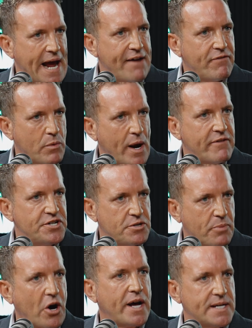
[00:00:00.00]
everywhere in
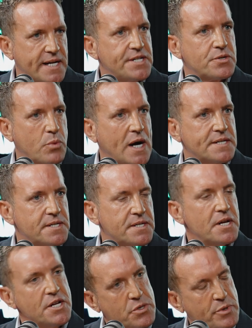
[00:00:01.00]
Dubai at least
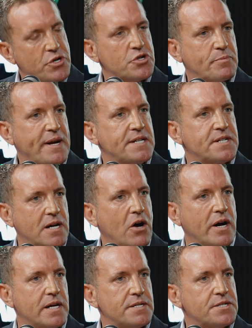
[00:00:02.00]
once. So when you're speaking to
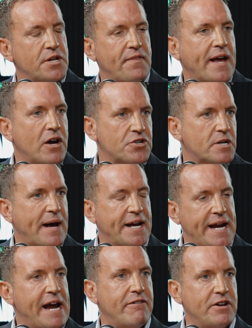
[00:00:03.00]
clients and they ask about
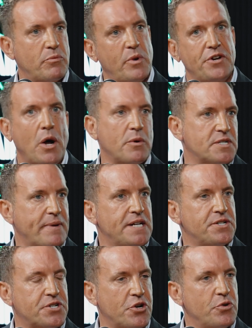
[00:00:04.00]
an area but no one's
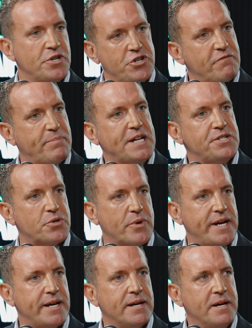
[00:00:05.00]
been to and you've been to
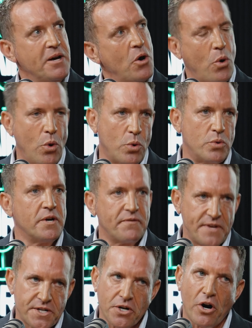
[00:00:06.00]
it,
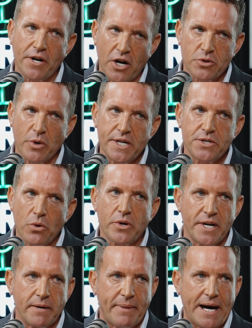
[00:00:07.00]
this guy knows what he's
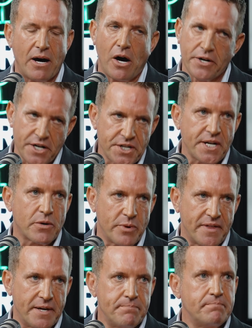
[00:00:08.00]
talking about, I'm going to stick
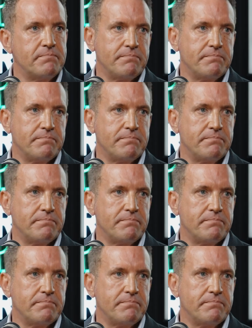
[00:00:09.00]
with him.